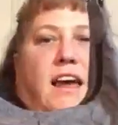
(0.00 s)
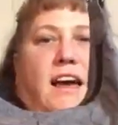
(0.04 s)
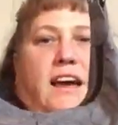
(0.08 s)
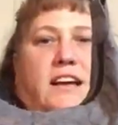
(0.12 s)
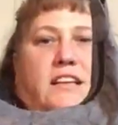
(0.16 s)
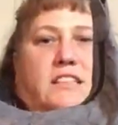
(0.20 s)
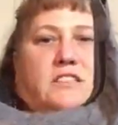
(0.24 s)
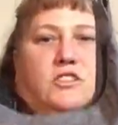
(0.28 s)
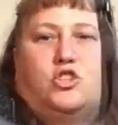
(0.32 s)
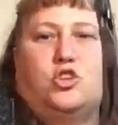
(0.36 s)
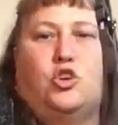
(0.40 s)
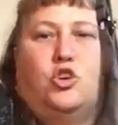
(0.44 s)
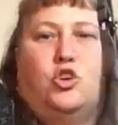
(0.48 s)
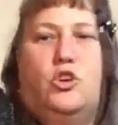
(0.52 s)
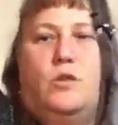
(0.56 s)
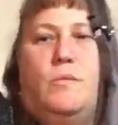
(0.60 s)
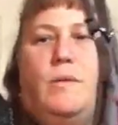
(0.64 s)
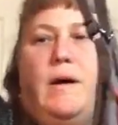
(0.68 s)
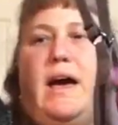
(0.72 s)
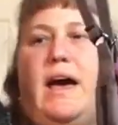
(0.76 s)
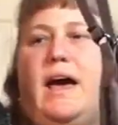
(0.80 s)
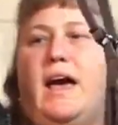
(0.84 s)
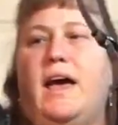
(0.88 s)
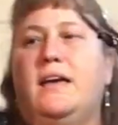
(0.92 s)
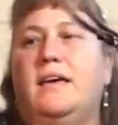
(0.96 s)
as a shoulder
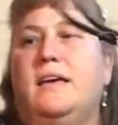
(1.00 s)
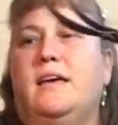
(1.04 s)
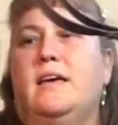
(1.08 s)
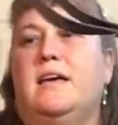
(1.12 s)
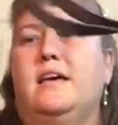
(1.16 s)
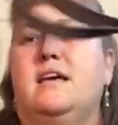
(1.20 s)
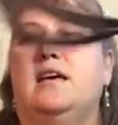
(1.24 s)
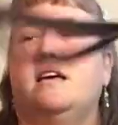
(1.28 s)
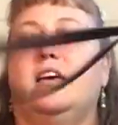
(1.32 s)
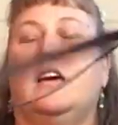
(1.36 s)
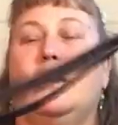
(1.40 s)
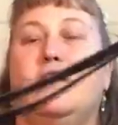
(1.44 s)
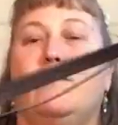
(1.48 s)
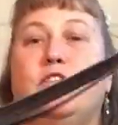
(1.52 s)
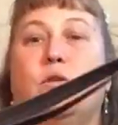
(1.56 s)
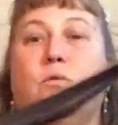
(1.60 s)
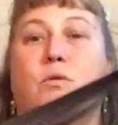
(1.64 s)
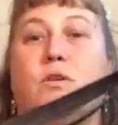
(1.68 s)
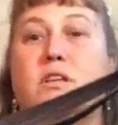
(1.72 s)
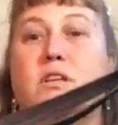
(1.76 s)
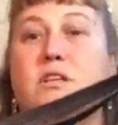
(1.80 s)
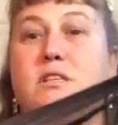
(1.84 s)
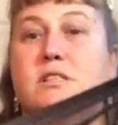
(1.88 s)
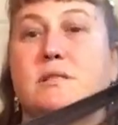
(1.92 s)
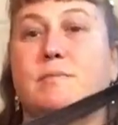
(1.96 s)
bag. If you're
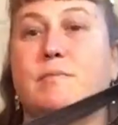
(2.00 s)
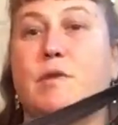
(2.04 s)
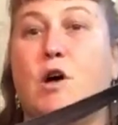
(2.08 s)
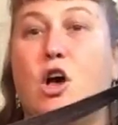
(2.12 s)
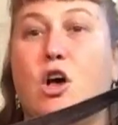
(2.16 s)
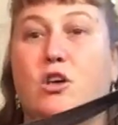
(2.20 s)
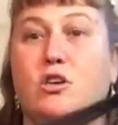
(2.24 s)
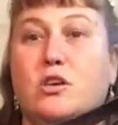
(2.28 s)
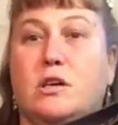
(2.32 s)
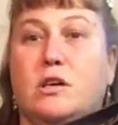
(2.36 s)
really small, you